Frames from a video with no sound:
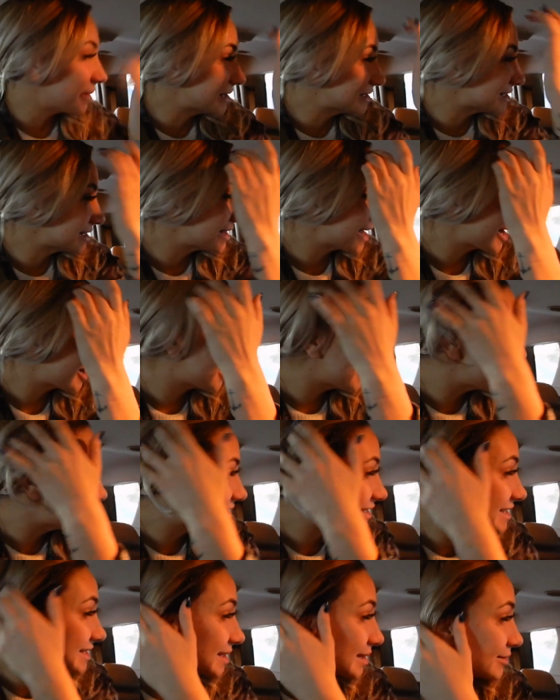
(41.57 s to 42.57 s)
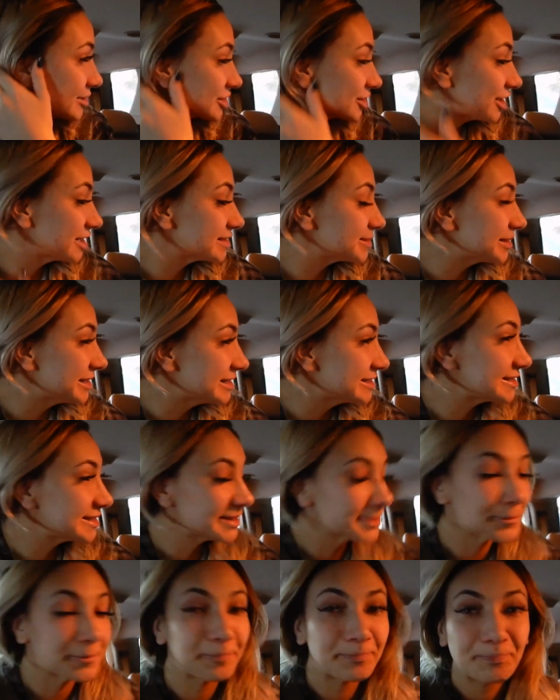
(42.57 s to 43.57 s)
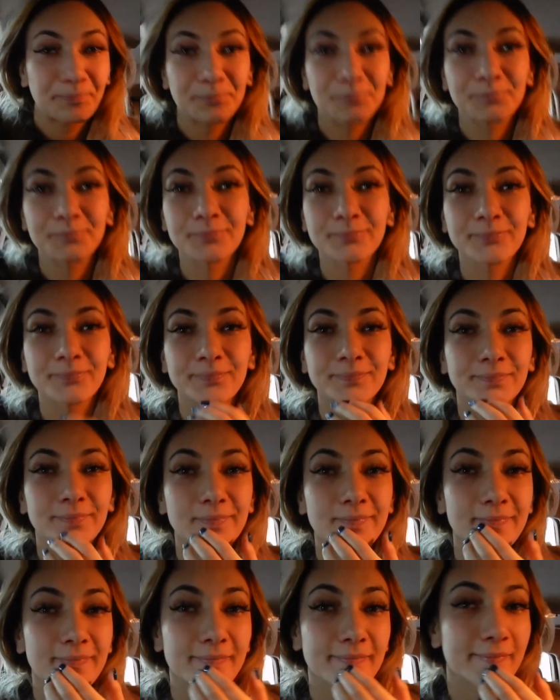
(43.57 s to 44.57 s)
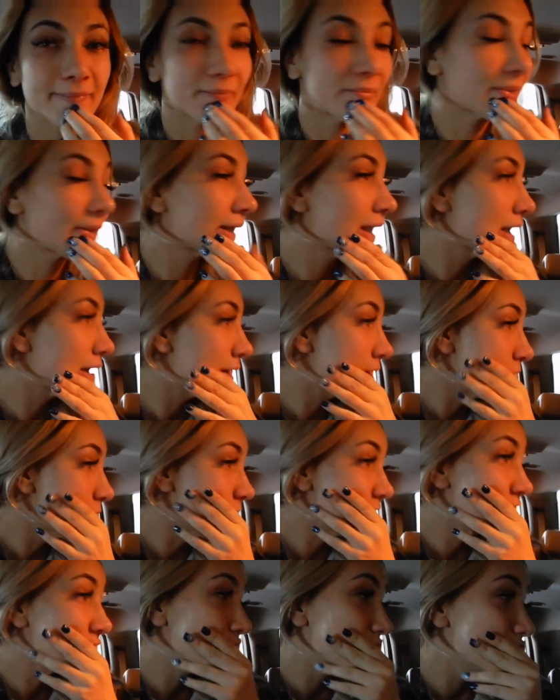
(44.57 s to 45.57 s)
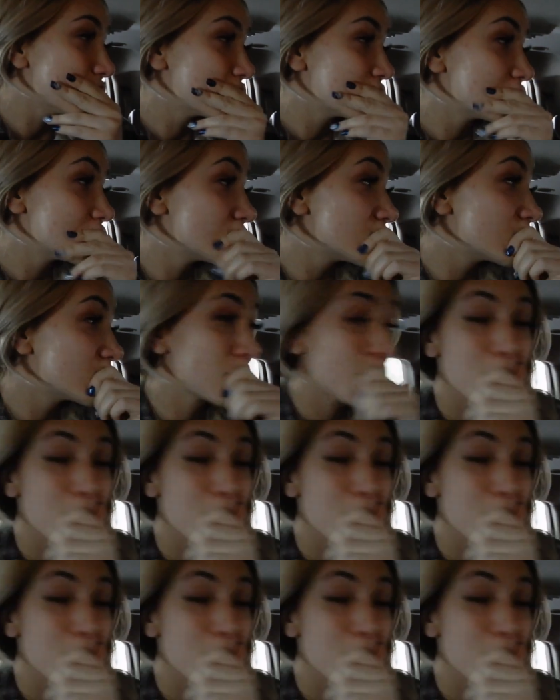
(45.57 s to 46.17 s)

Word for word: Isn't that crazy? It's almost Christmas. Is it like, what, two, three days away?